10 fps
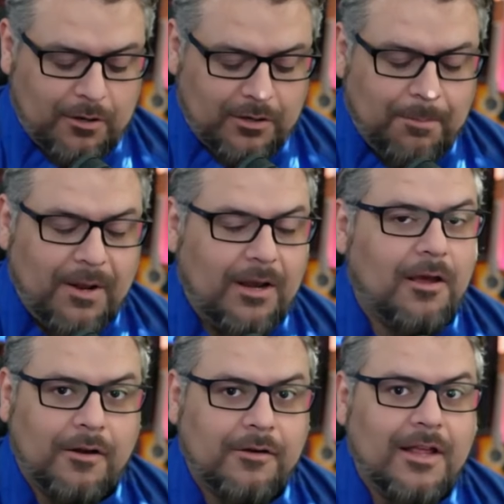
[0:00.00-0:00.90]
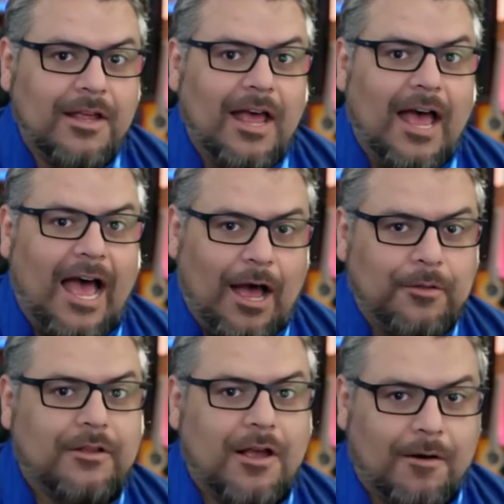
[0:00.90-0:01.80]
depending on how
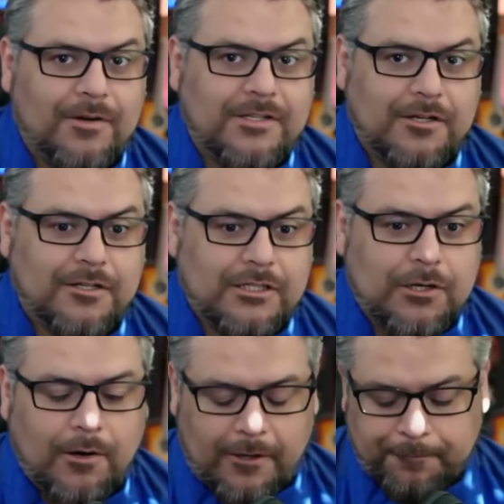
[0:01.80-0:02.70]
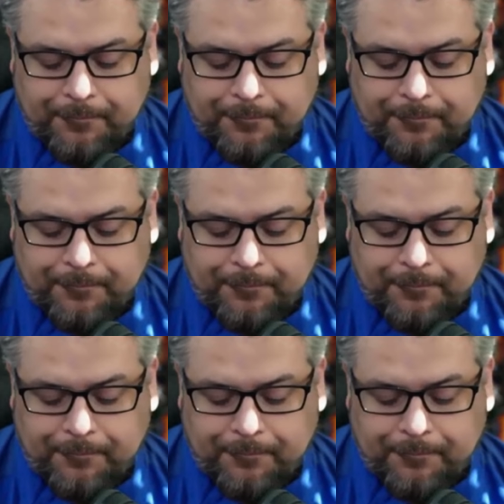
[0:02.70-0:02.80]
the conversation started.